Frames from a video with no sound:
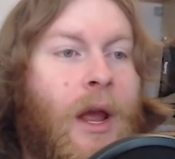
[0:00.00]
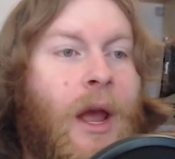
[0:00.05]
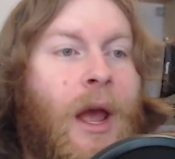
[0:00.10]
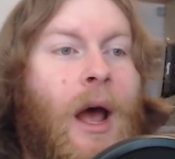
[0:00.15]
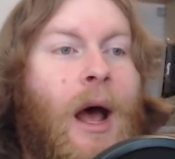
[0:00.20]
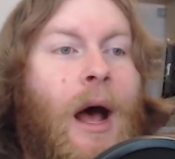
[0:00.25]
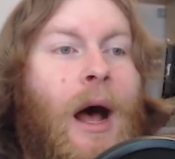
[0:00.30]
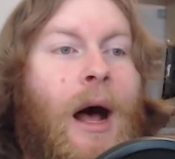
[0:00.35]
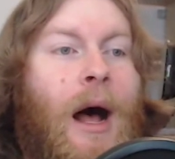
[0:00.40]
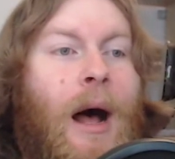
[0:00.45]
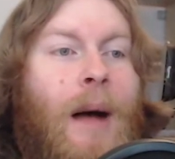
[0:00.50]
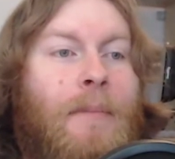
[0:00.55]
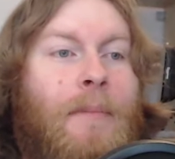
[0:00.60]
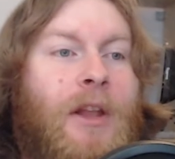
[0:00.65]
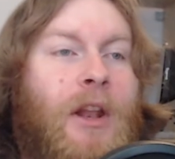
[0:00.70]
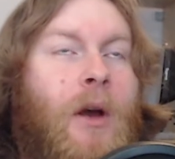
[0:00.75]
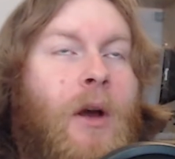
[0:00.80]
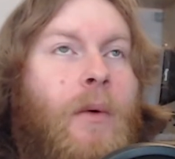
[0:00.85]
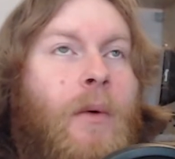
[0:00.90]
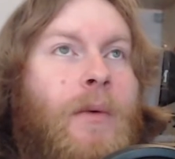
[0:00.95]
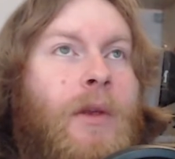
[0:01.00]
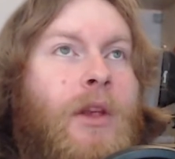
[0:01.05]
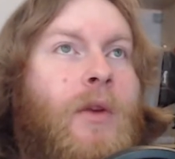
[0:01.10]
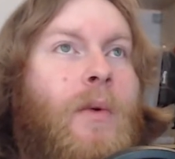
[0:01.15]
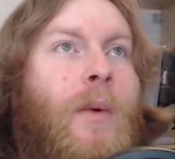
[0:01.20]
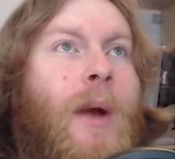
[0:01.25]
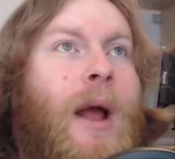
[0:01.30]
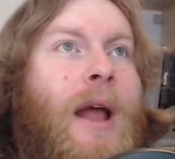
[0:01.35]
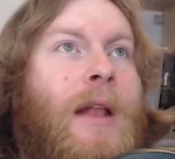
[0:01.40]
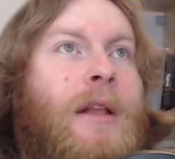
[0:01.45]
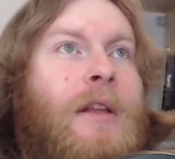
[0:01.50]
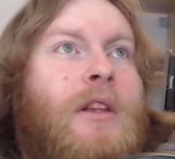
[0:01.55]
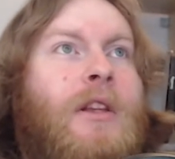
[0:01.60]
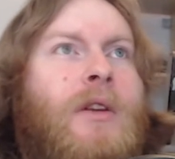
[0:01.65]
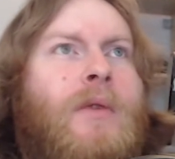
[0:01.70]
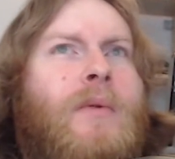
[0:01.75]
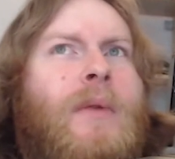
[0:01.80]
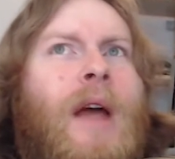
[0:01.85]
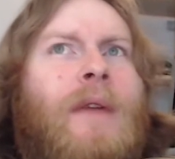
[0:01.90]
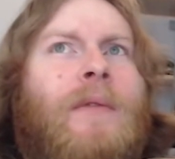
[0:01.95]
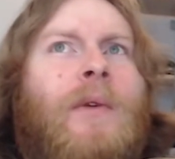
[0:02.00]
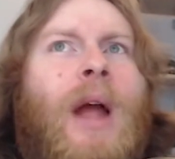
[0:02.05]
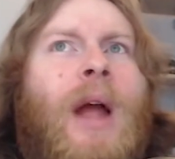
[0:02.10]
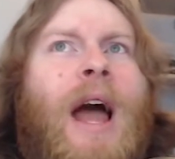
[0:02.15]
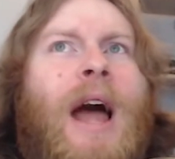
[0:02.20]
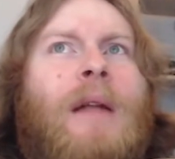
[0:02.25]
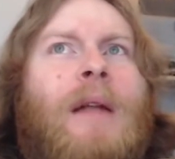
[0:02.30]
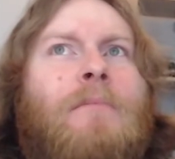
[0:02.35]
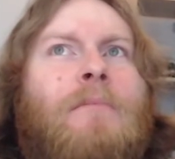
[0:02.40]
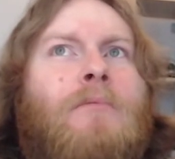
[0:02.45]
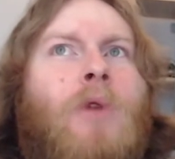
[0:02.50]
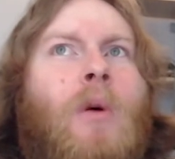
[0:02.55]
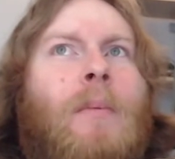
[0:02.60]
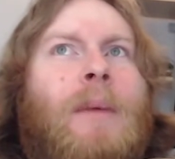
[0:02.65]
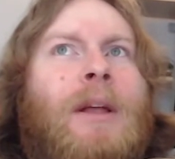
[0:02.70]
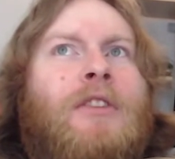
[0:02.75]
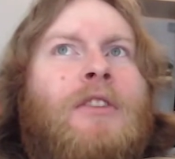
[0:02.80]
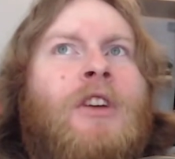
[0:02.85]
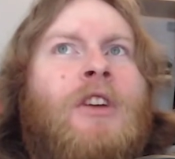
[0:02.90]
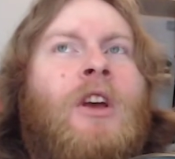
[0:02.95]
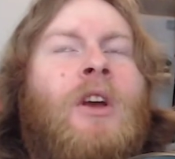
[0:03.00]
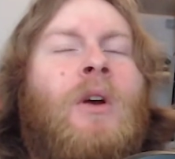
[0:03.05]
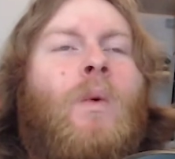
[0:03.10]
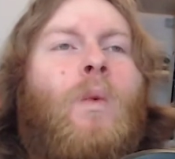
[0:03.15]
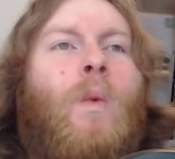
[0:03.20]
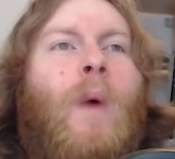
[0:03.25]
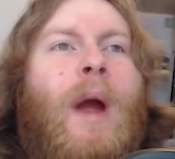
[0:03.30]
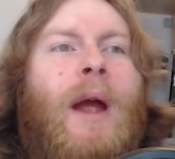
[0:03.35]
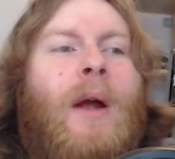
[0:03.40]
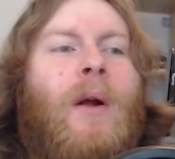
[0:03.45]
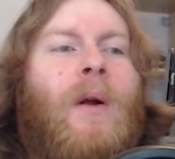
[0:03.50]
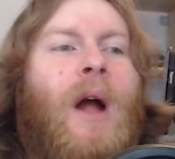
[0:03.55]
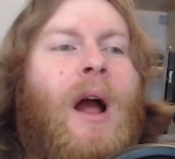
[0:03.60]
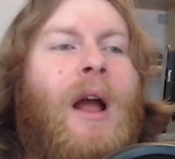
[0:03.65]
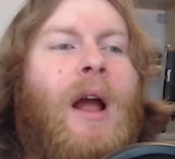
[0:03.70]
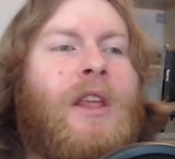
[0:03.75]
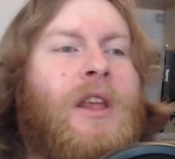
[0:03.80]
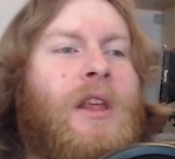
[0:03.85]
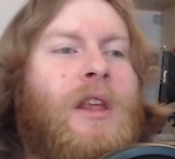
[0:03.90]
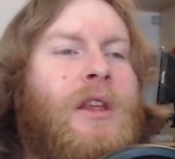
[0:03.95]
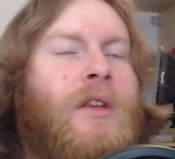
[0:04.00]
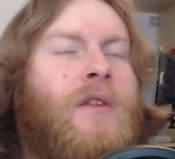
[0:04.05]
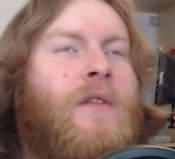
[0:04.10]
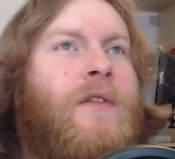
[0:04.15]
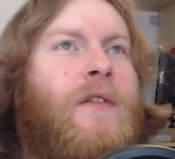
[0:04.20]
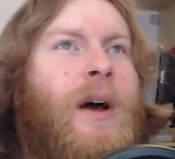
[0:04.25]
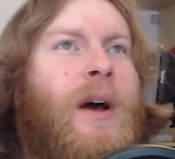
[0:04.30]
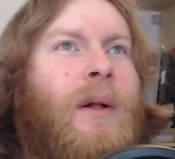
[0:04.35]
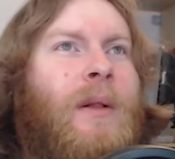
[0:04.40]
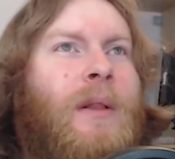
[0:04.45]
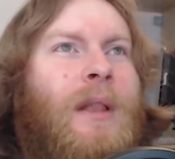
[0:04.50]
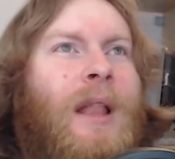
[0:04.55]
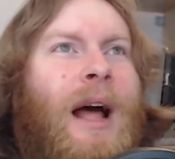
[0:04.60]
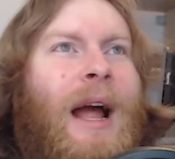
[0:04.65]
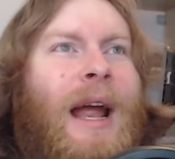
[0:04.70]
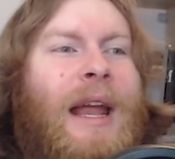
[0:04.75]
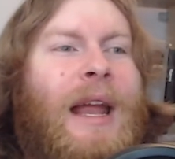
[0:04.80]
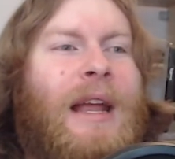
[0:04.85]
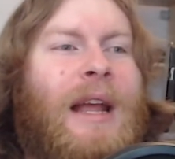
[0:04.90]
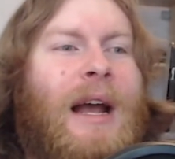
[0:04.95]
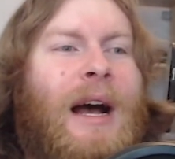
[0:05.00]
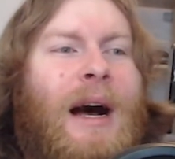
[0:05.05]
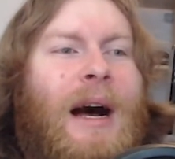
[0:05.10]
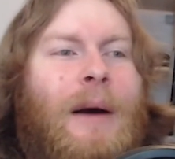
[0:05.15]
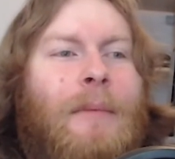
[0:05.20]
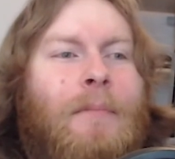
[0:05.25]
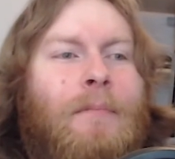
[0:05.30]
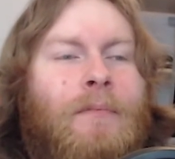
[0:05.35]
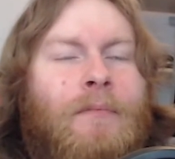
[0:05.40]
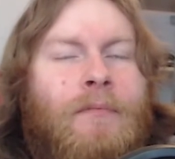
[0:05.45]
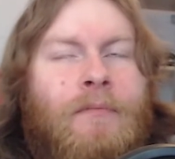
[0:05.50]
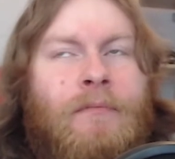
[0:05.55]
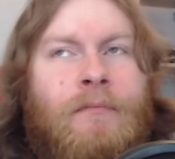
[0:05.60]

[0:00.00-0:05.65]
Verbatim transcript: uh, you know you ha- you never had a moment where y- you felt like um,